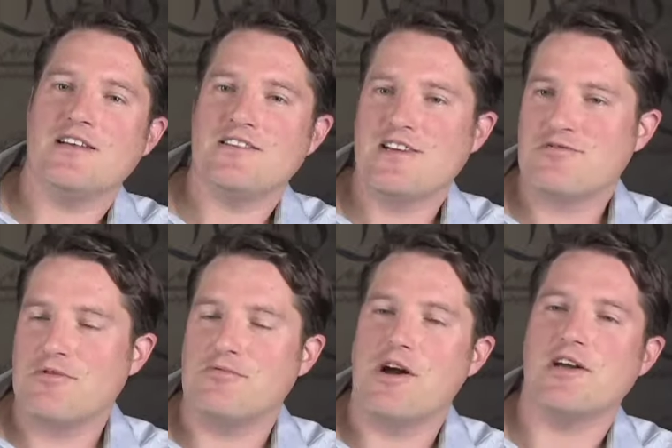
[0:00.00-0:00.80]

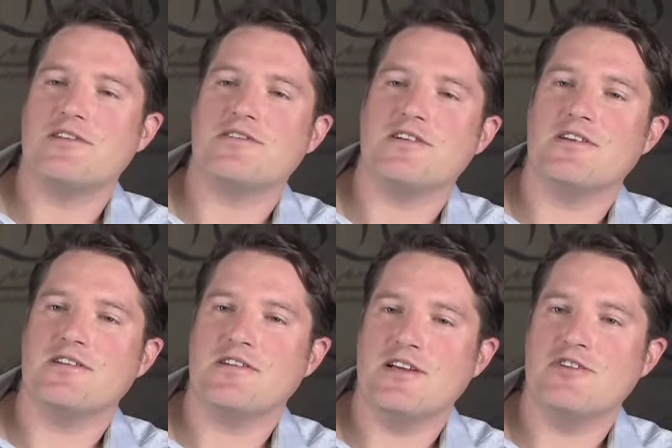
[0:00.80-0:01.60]
ancestral rights
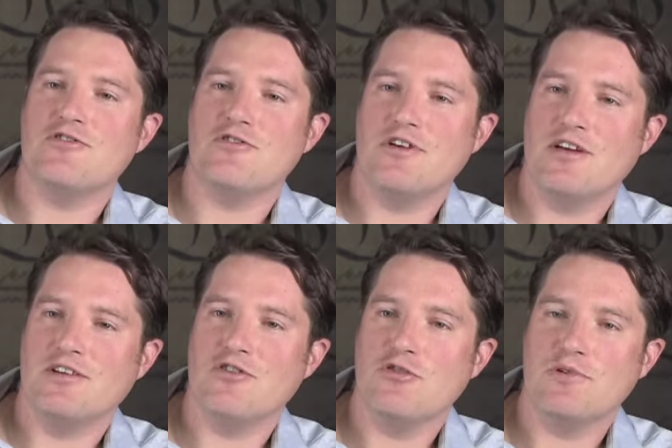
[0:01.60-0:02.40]
and
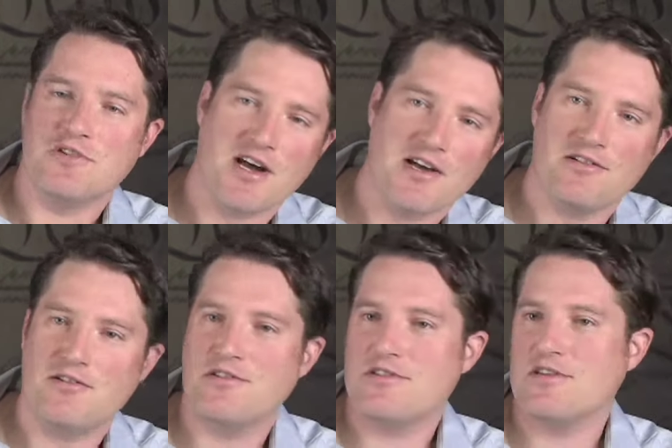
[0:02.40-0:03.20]
noble
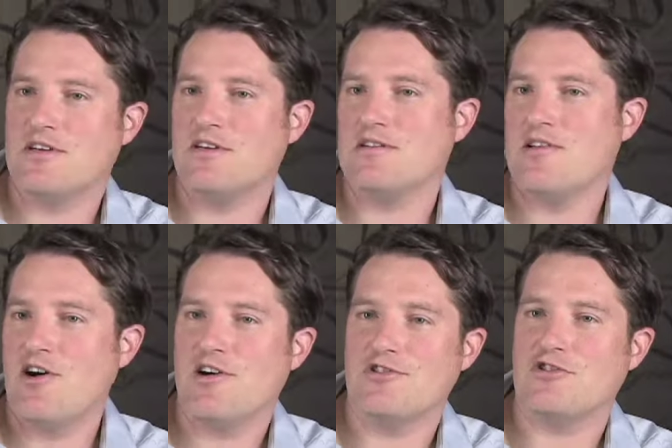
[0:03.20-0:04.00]
titles and
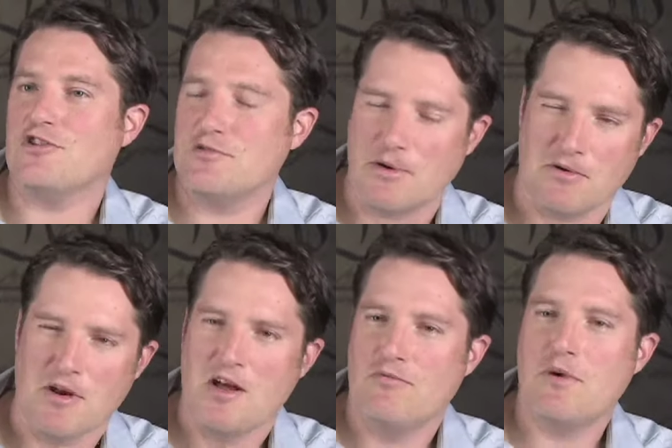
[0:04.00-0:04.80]
laws should just be
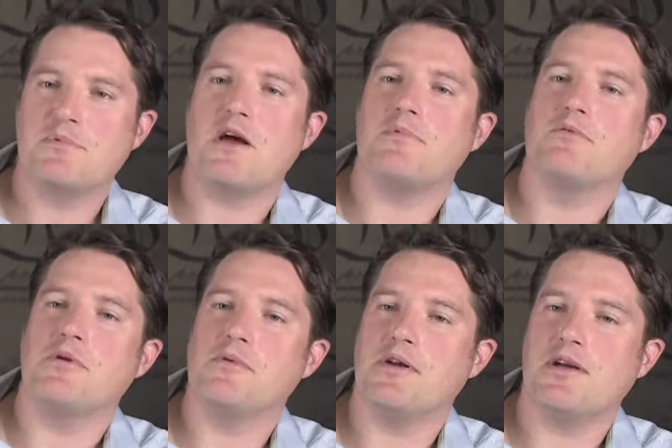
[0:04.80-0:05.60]
ripped up and
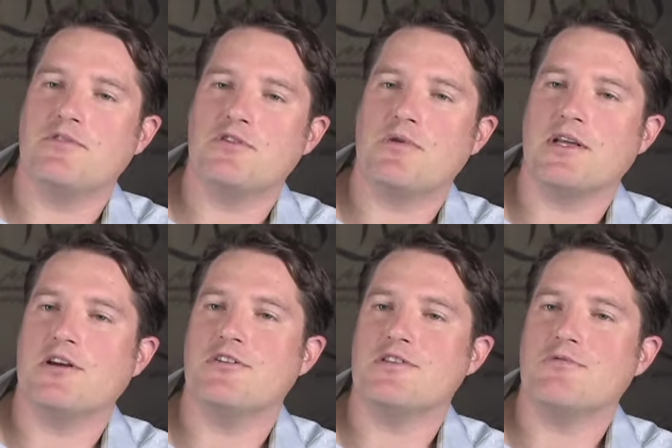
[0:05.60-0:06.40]
rewritten every 20
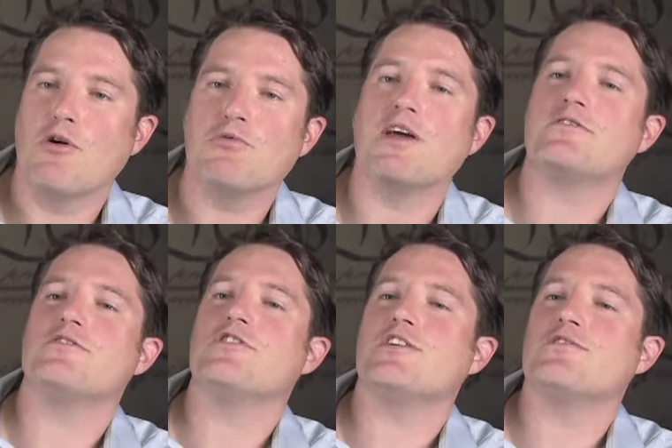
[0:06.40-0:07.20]
years. And he wrote that
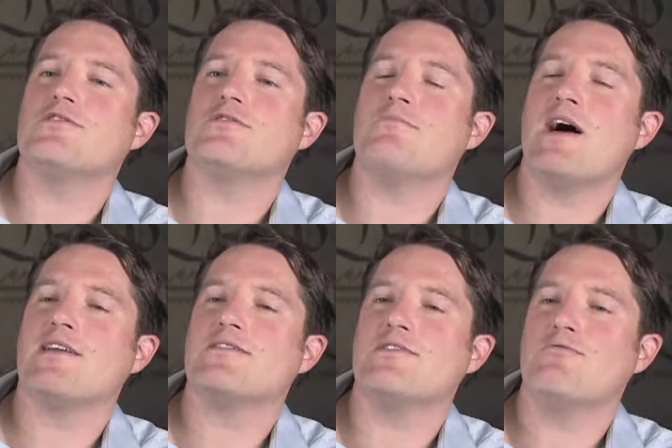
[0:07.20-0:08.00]
suggestion to
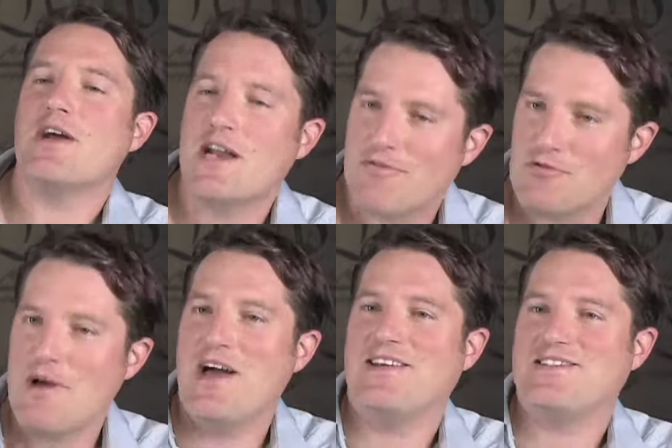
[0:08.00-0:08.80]
Madison right after
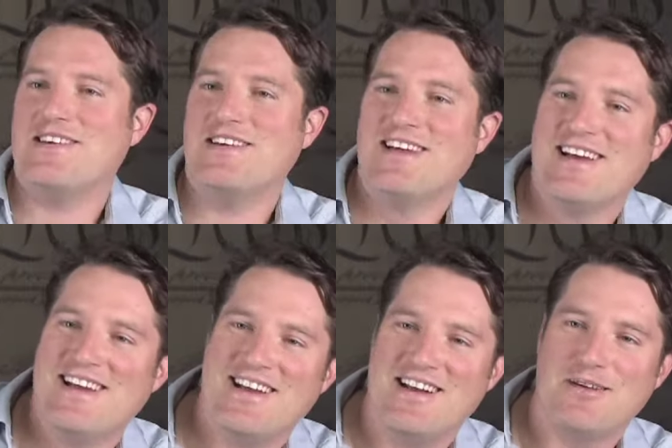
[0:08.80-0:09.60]
Madison
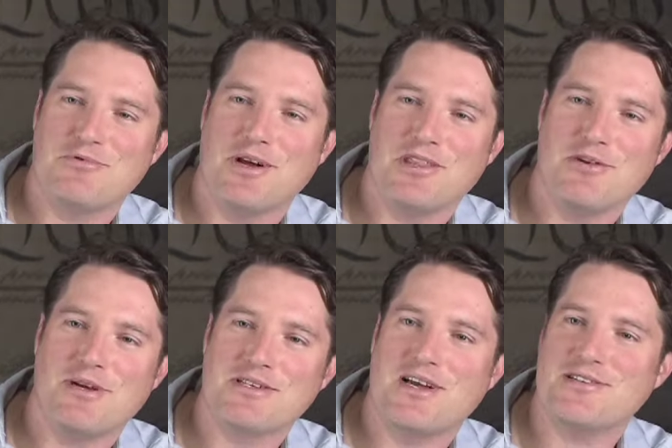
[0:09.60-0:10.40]
had helped write the
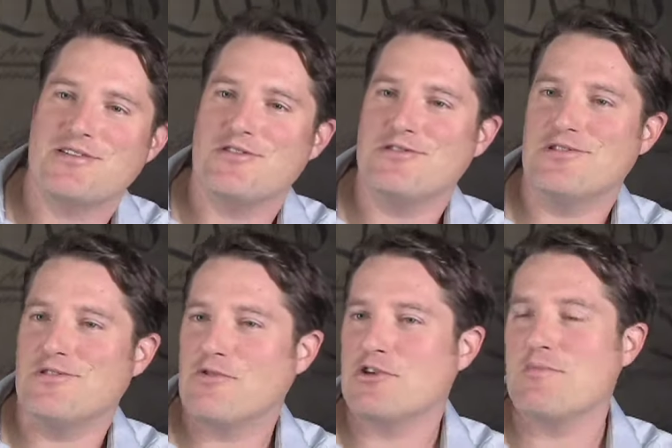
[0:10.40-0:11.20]
U.S. Constitution.
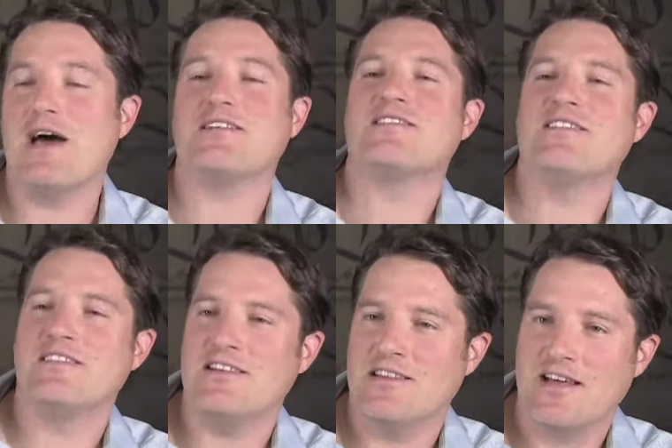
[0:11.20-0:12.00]
Of course, Madison
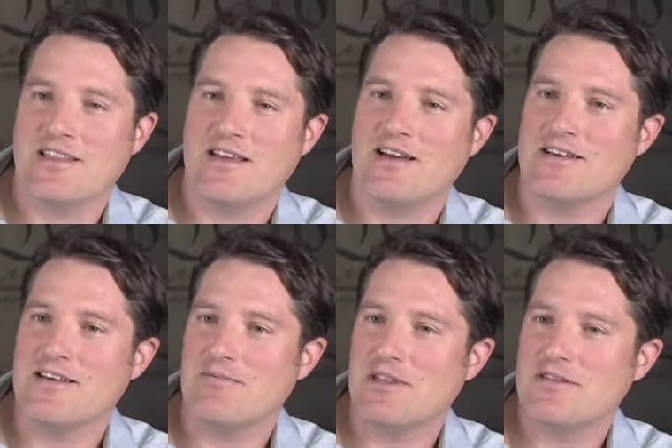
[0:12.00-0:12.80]
didn't like the
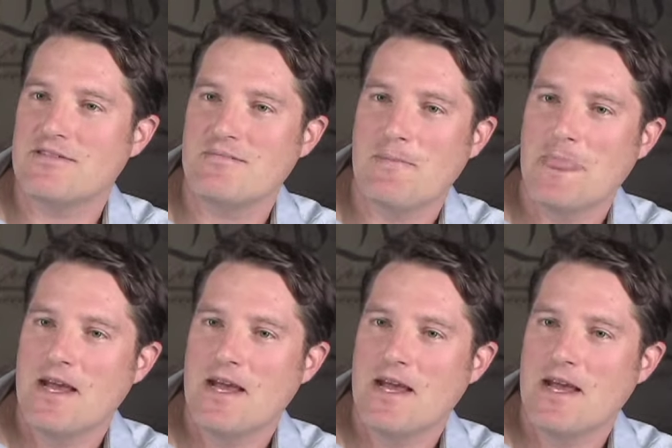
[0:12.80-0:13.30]
idea, but there's some